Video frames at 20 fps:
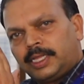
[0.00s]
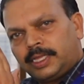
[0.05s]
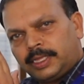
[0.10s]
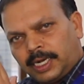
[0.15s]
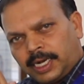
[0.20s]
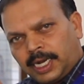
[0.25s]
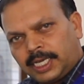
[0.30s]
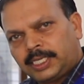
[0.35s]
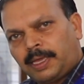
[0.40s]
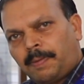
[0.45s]

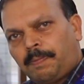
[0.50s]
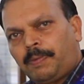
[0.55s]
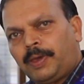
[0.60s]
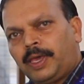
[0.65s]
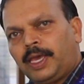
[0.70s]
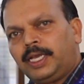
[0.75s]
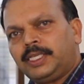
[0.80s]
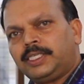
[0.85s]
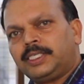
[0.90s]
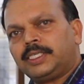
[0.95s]
that is a
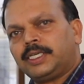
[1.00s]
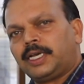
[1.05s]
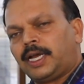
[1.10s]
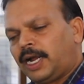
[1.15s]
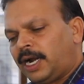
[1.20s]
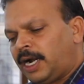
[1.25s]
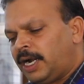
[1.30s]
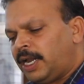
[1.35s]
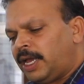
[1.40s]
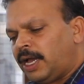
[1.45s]
pH,
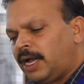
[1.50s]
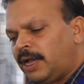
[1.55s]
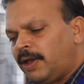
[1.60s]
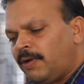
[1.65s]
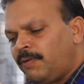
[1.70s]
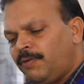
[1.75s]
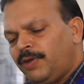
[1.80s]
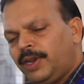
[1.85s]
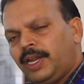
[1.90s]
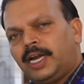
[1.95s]
and
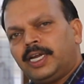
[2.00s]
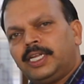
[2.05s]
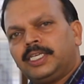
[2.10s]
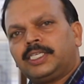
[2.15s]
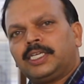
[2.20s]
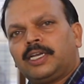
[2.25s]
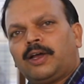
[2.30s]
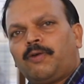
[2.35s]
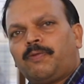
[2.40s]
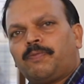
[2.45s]
every addition of